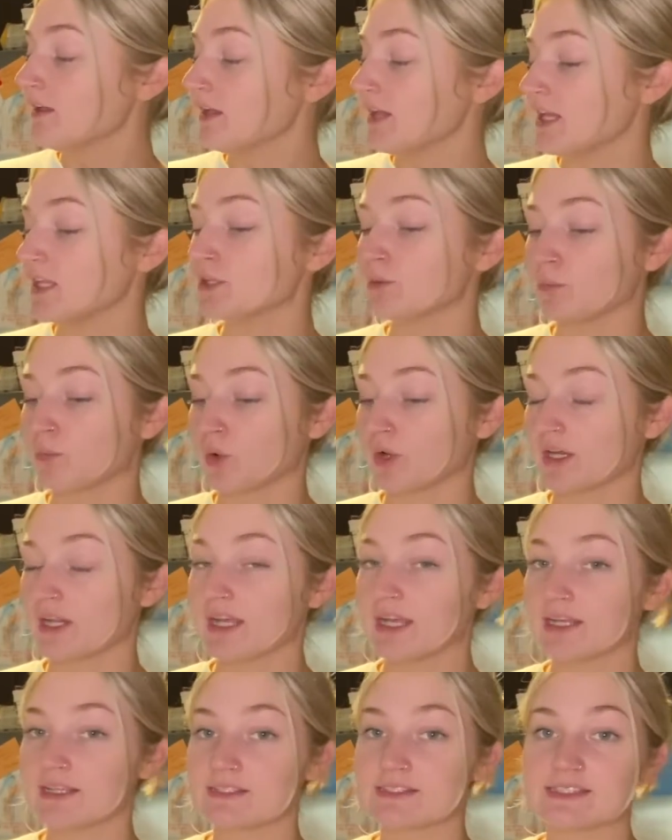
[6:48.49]
in the
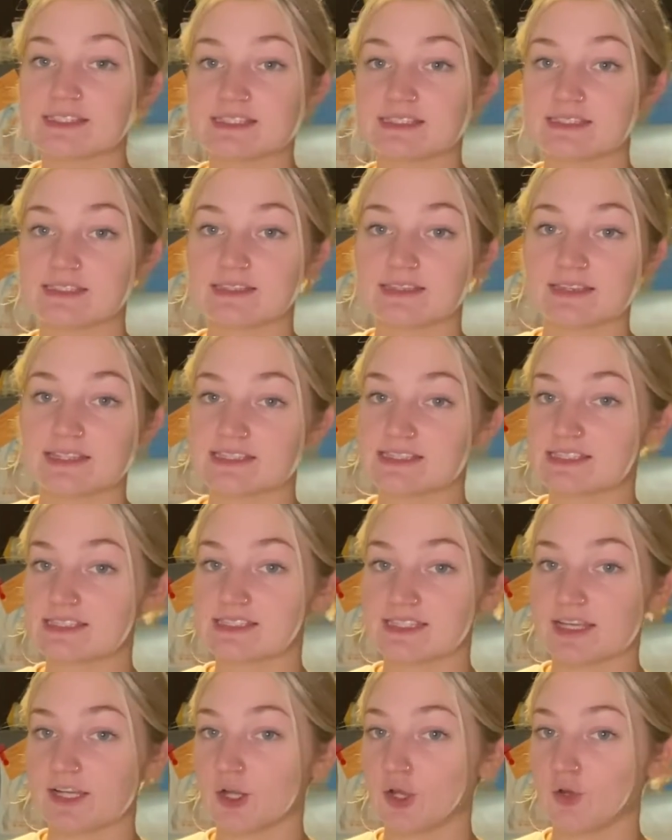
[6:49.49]
mornings. This is
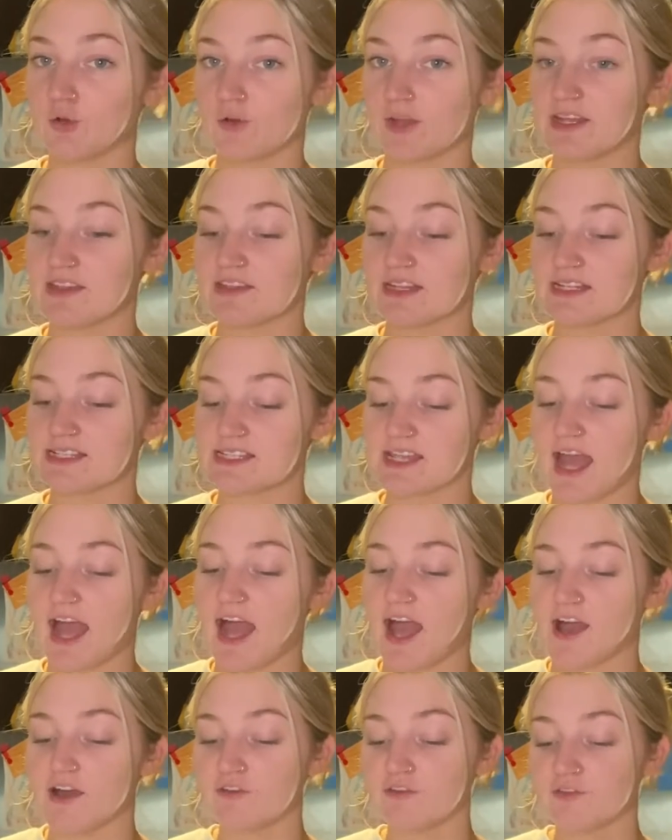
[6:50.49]
like a great thing to
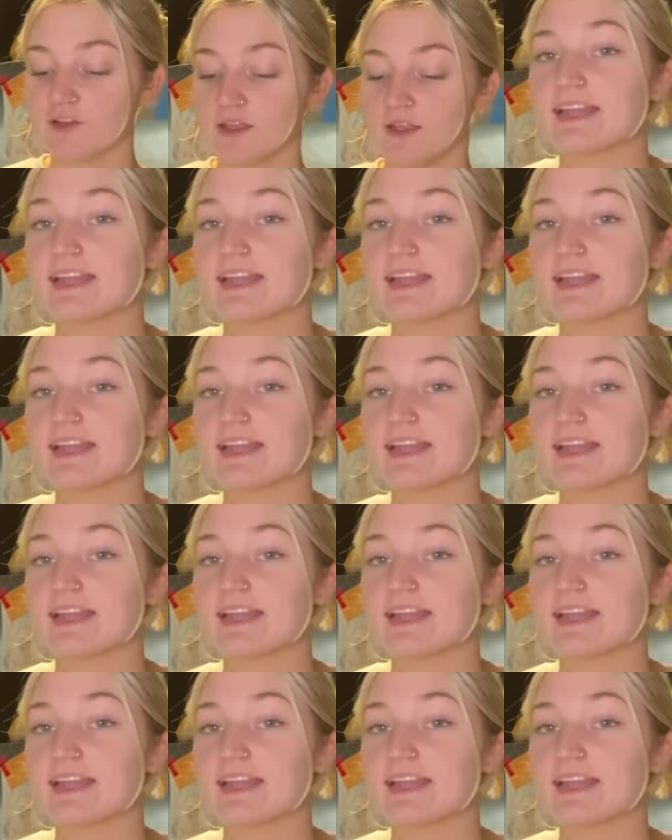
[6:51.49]
have.